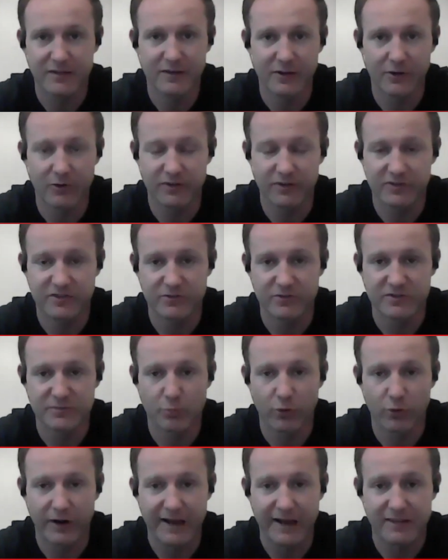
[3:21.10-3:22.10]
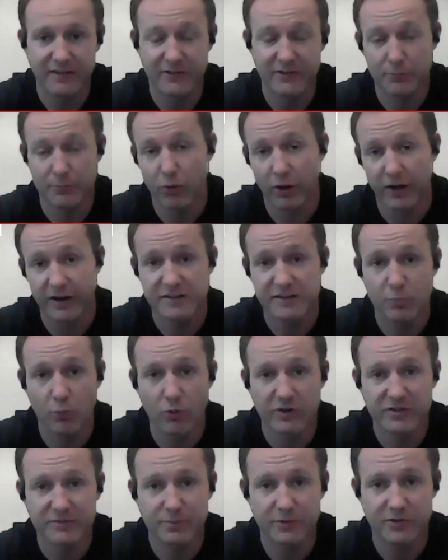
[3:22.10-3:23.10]
These youth sport athletes are playing
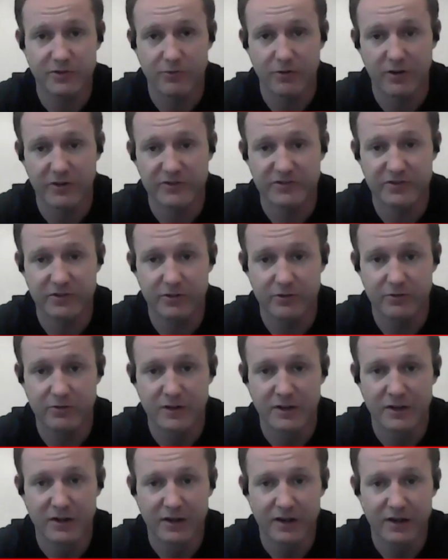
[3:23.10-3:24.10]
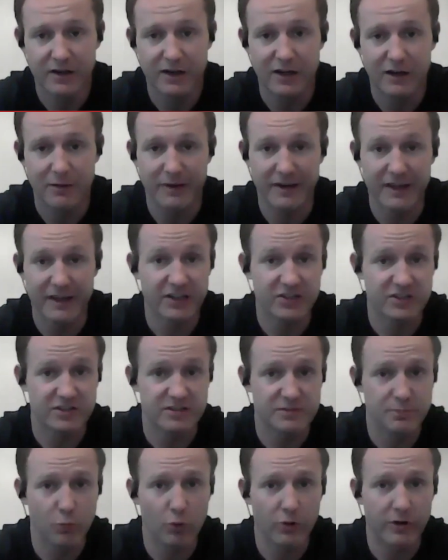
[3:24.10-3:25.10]
sports, but they're also engaged in
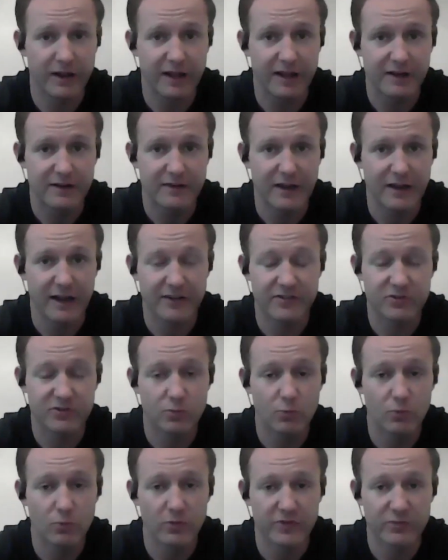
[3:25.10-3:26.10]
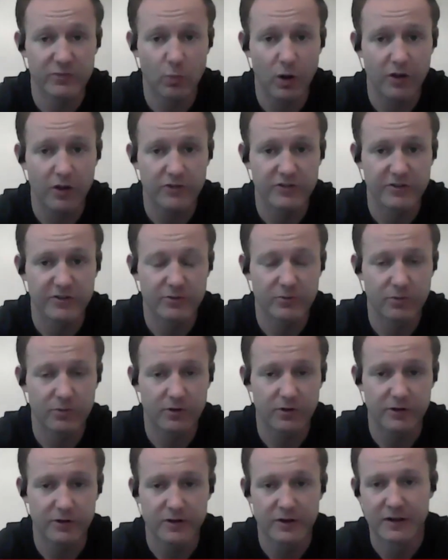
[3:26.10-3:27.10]
sport at school as well too.
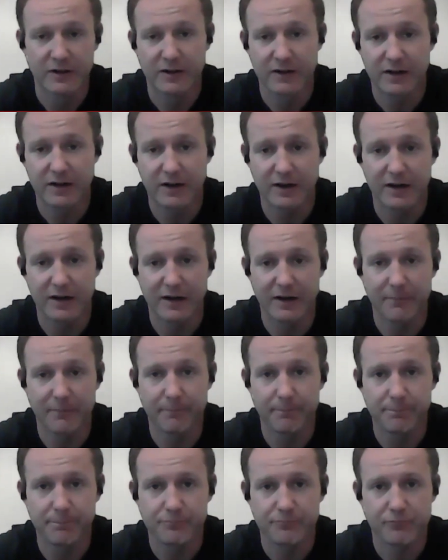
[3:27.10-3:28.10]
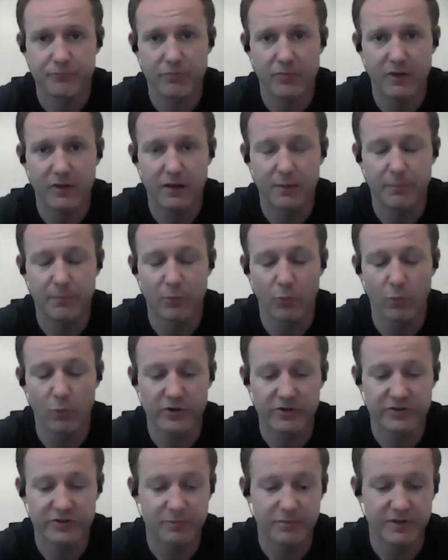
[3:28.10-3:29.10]
Or but what
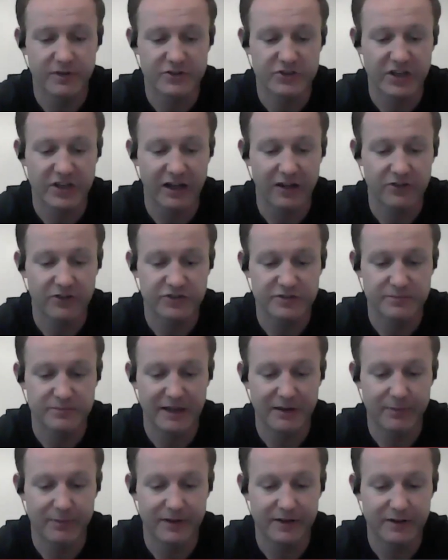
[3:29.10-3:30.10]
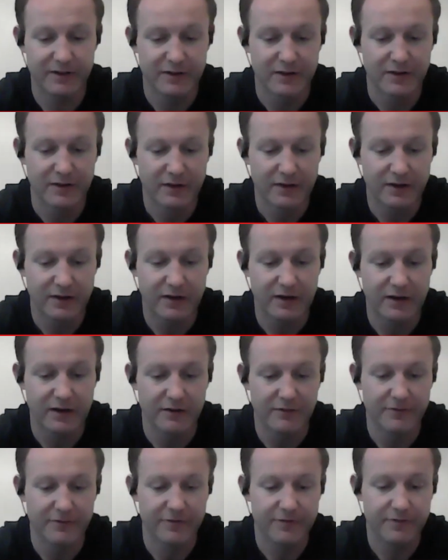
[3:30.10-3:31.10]
are some of the challenges maybe
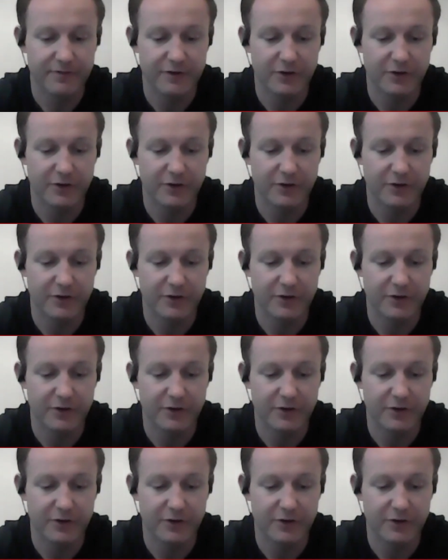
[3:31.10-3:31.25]
of